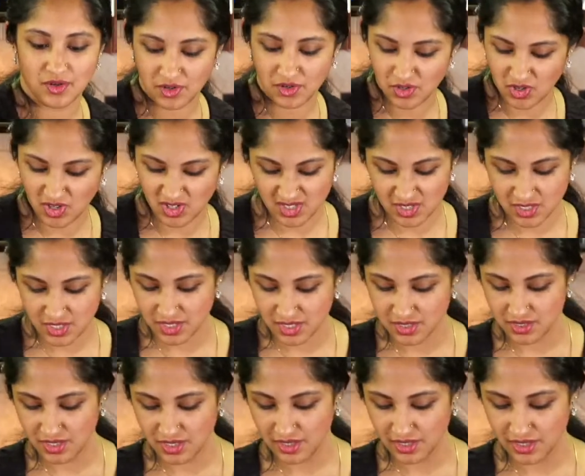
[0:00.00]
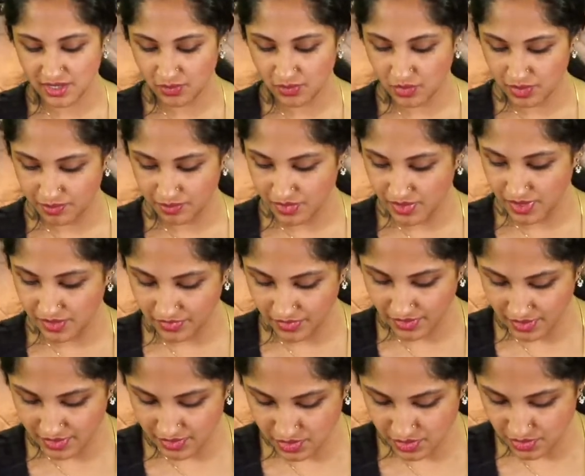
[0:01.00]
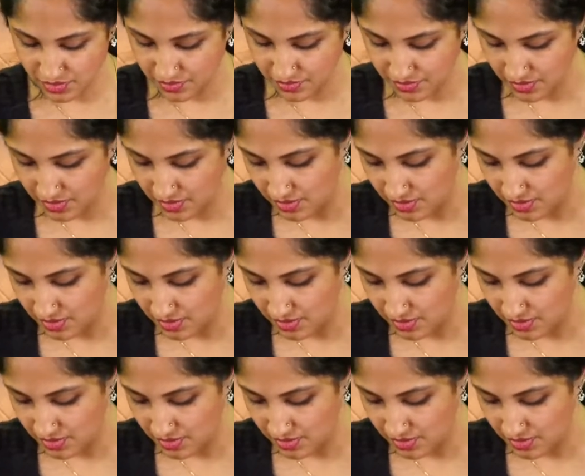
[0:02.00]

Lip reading: Or a non-stick skillet would be fine too.